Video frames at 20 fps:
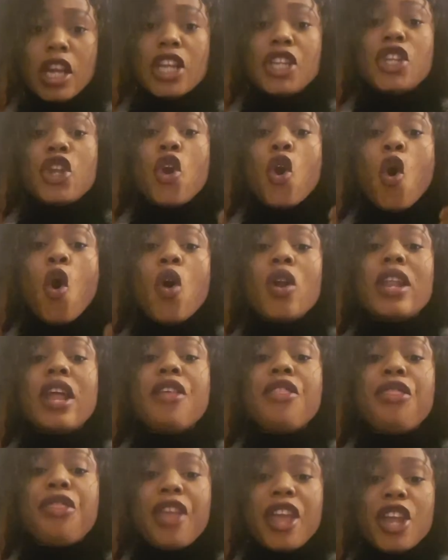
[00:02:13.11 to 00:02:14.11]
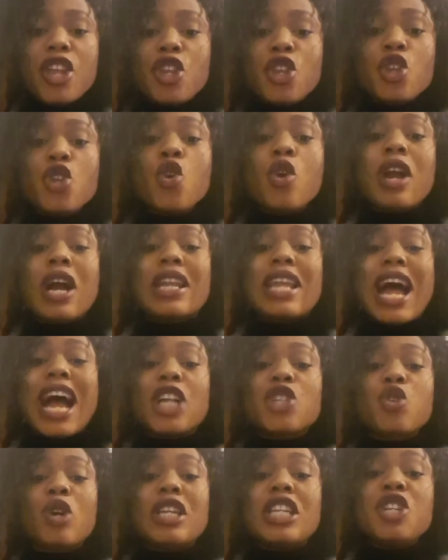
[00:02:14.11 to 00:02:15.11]
The only thing you can
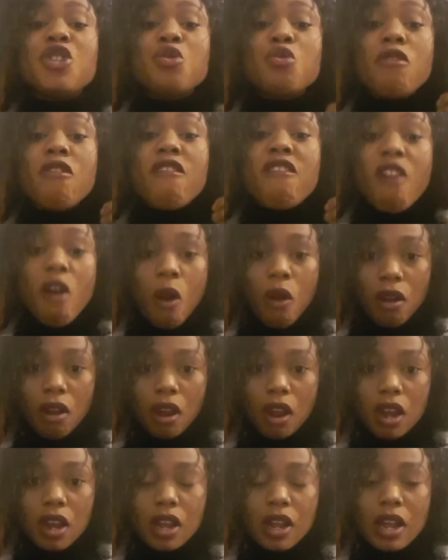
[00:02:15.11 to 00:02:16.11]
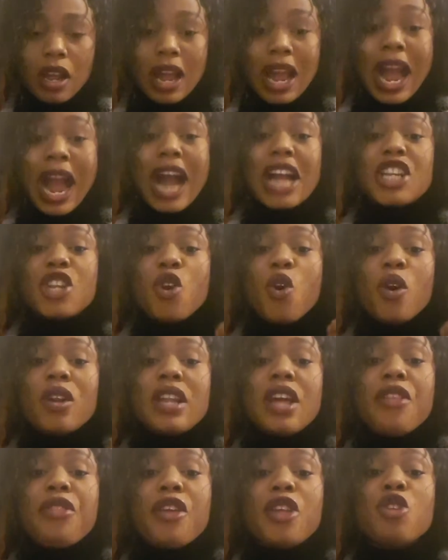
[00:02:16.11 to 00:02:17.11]
actually do wrong and the
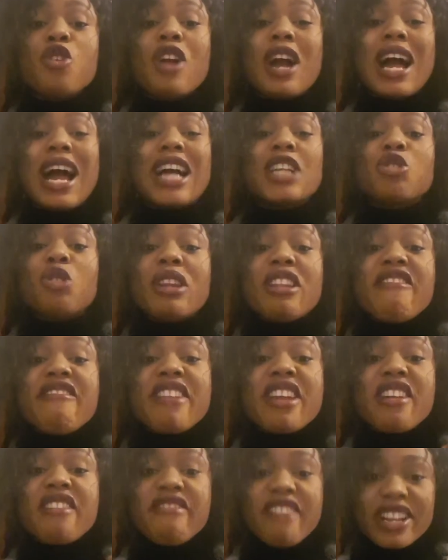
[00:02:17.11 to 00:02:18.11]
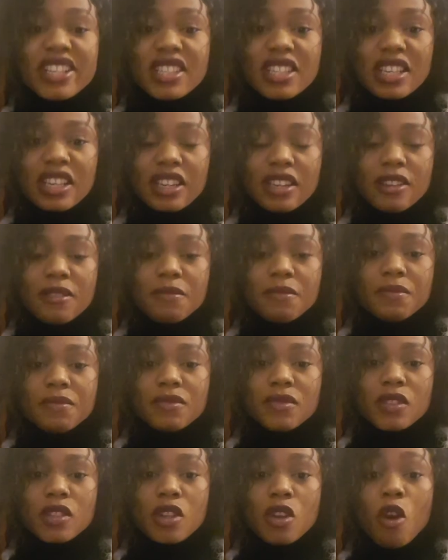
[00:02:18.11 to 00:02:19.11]
only thing you can actually regret in
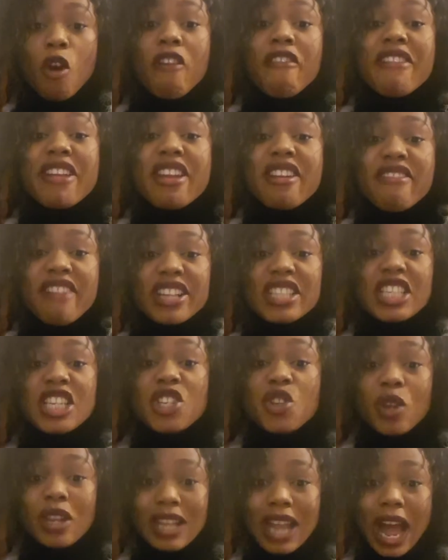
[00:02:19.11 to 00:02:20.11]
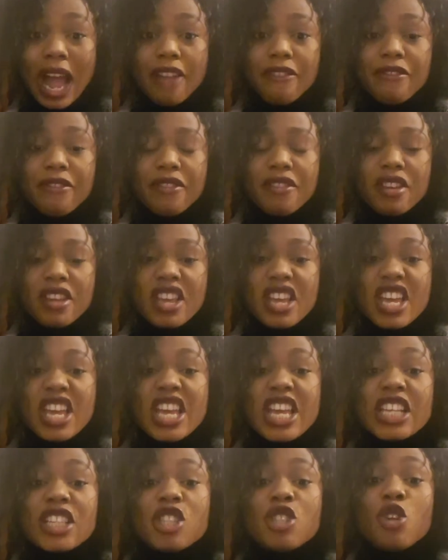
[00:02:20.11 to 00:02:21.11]
your life
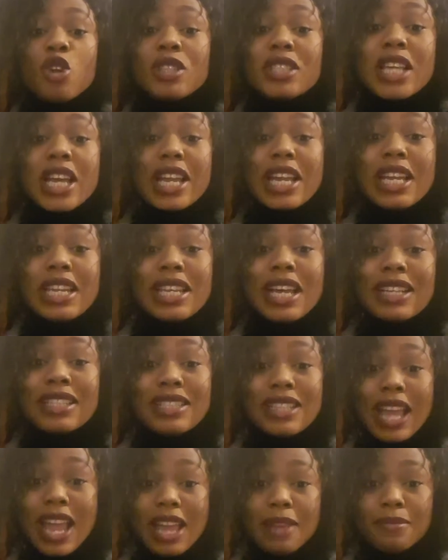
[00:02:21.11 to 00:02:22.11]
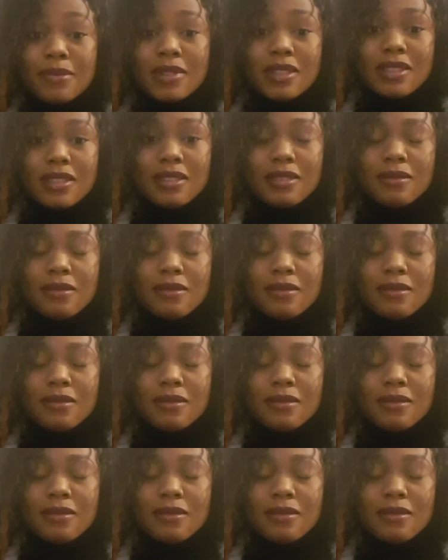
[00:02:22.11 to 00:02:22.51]
is not taking that steps.